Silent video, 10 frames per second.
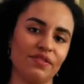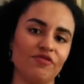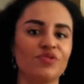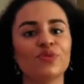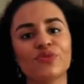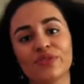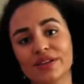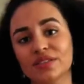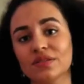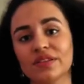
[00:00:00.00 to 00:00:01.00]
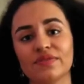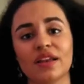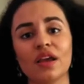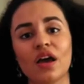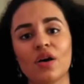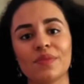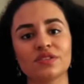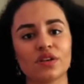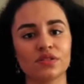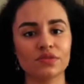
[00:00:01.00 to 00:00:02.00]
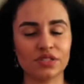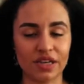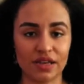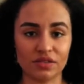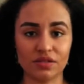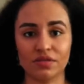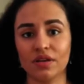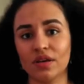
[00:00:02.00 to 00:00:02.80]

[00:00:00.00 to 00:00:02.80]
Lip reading: Feel free to leave any comments or suggestions